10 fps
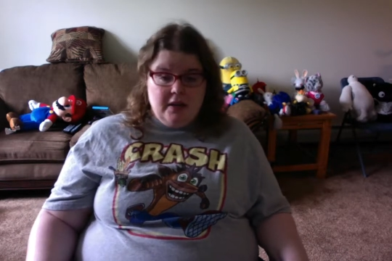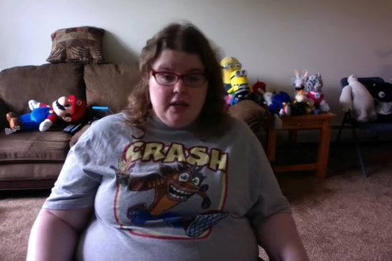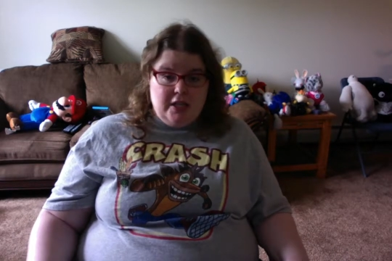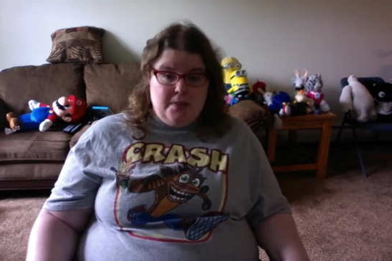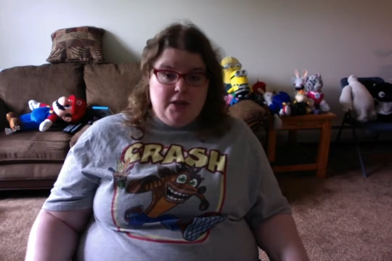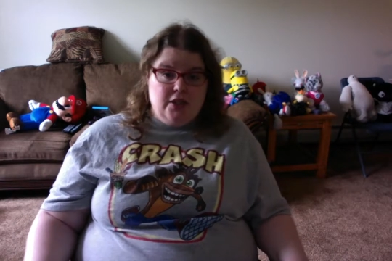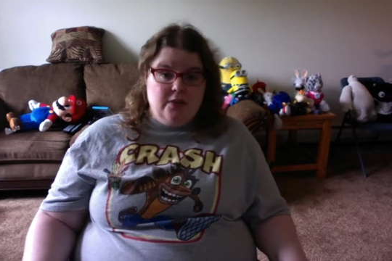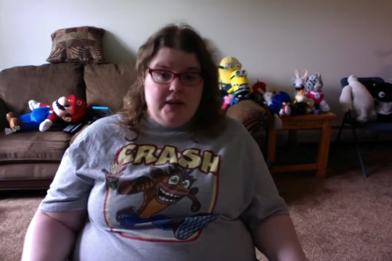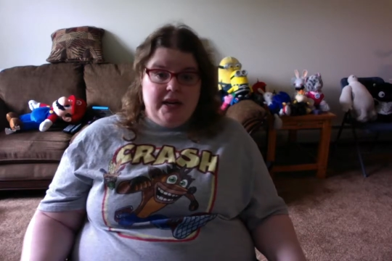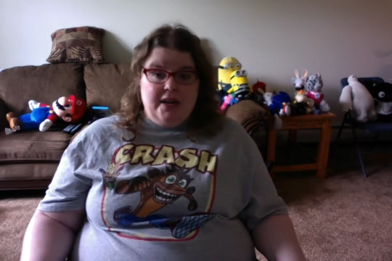especially
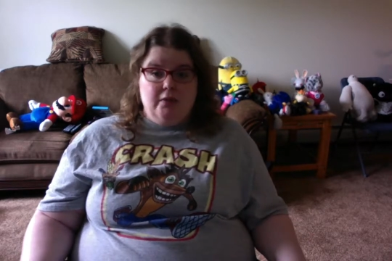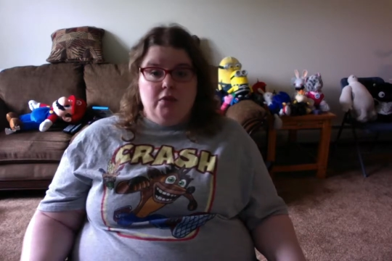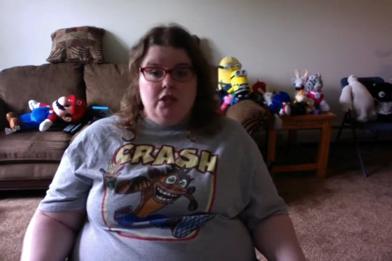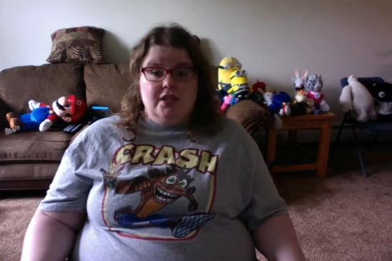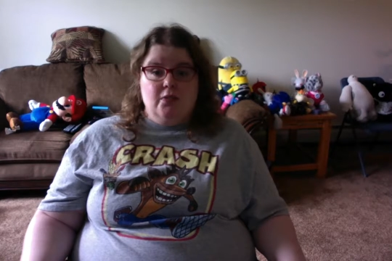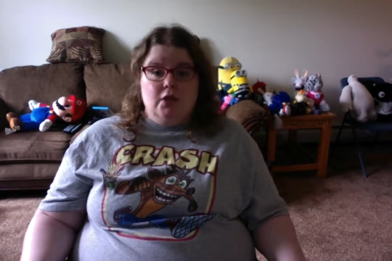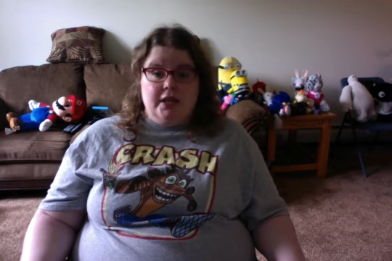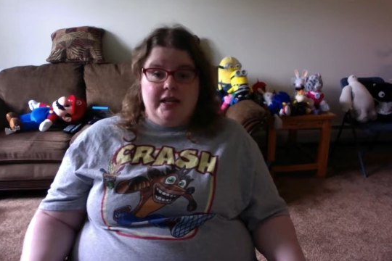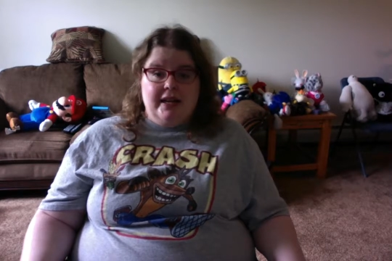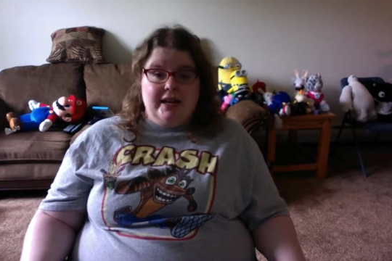when I was
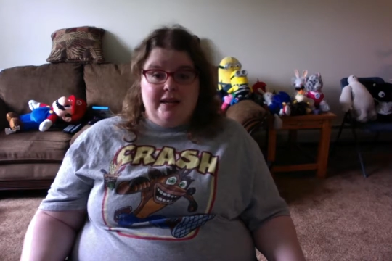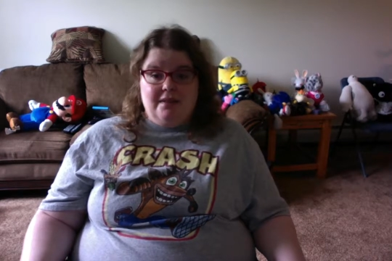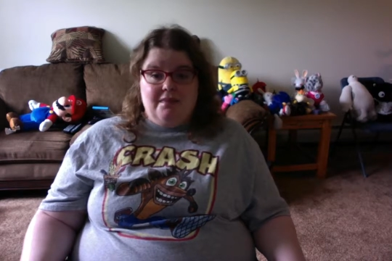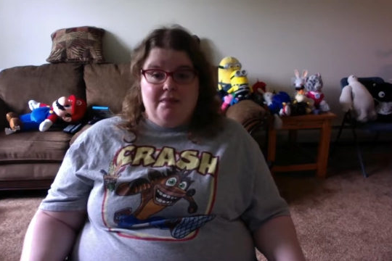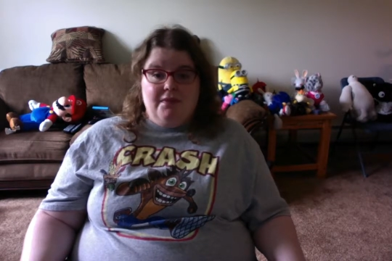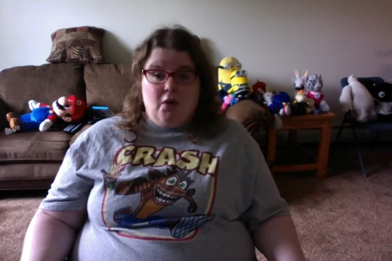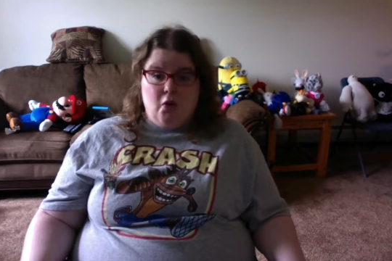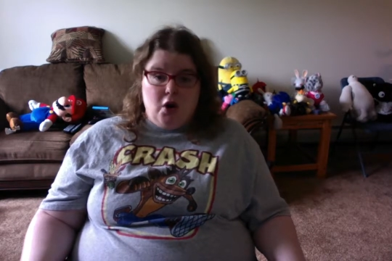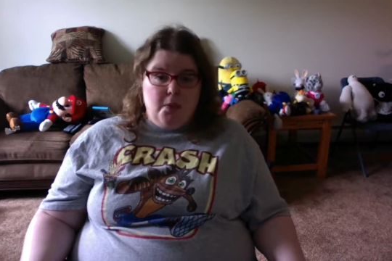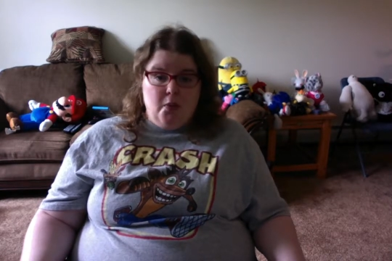working at the
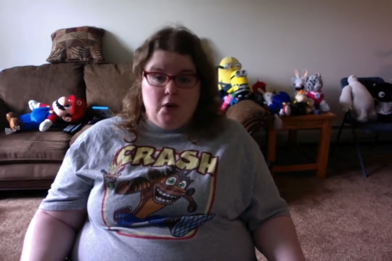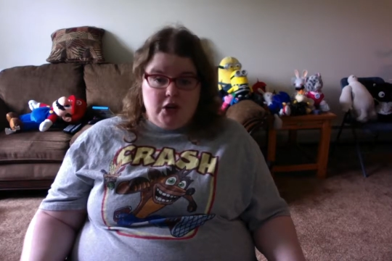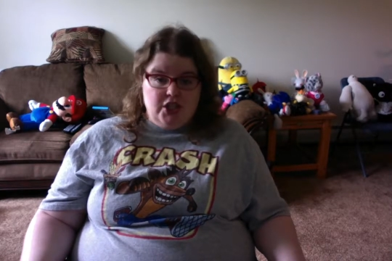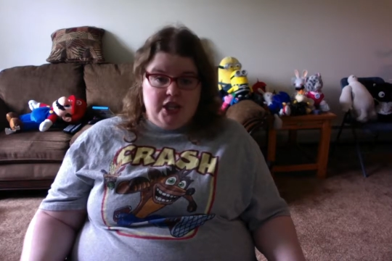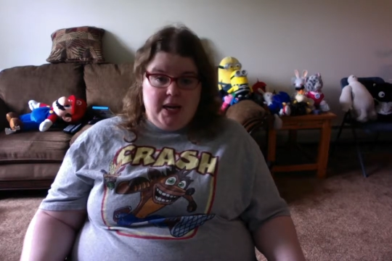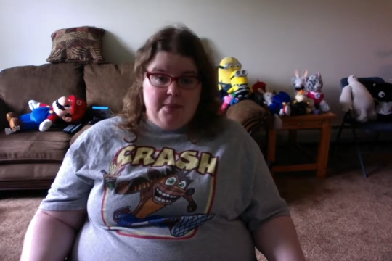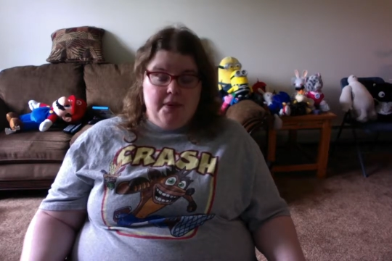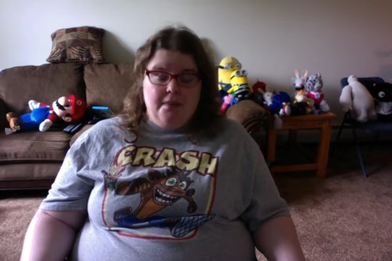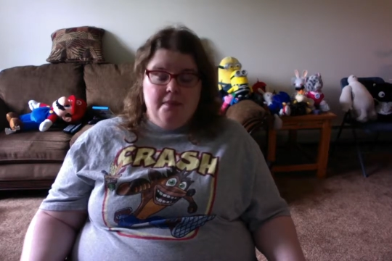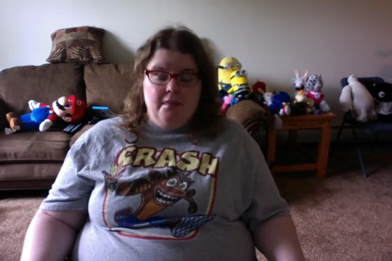horrible workshop
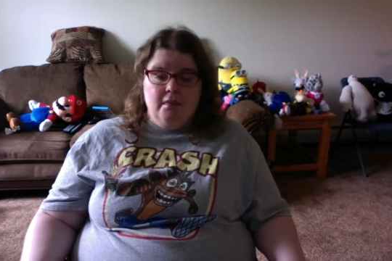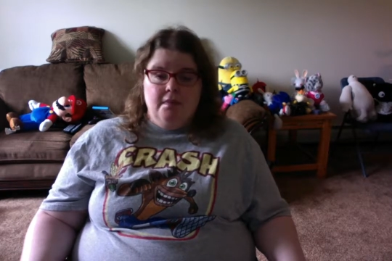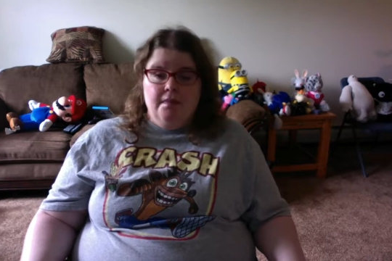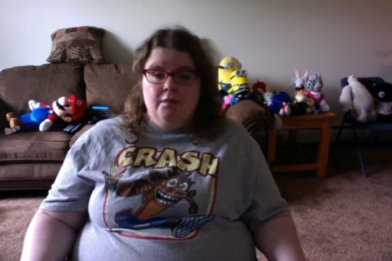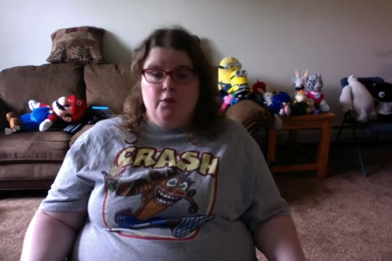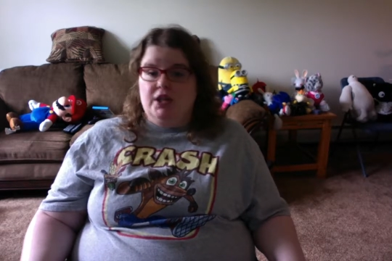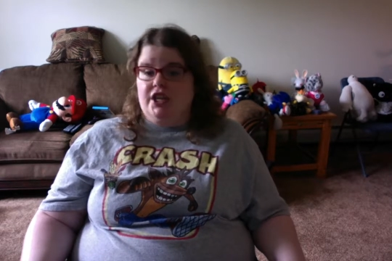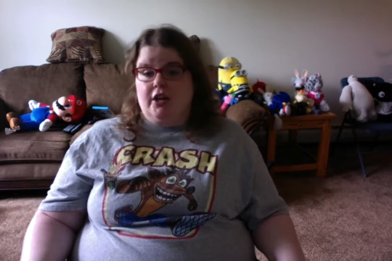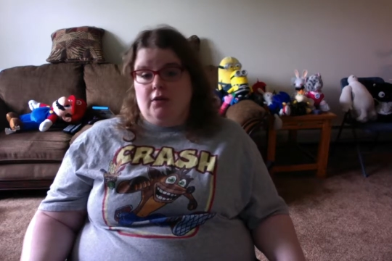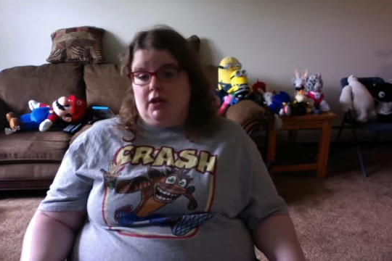which
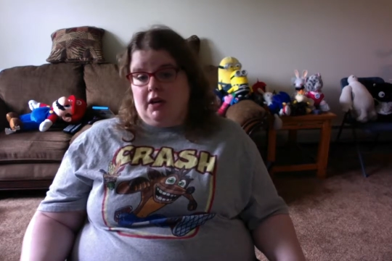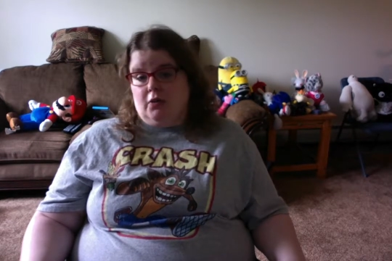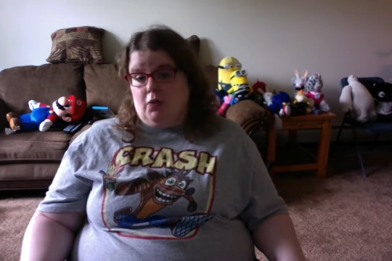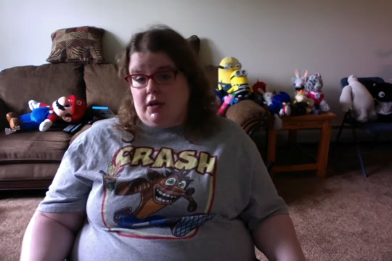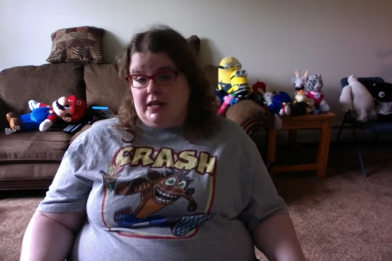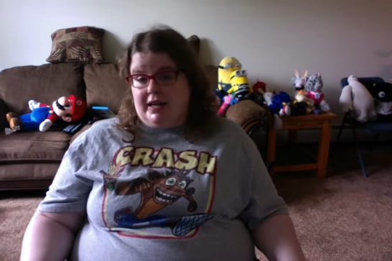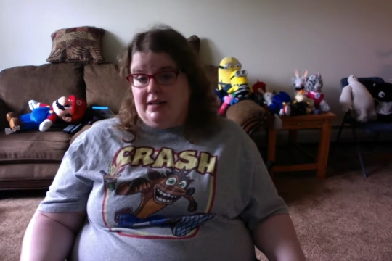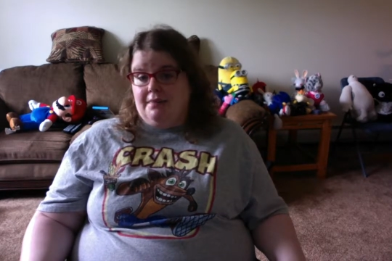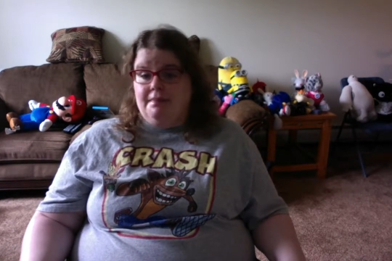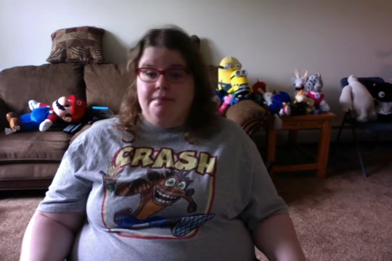I no longer work at.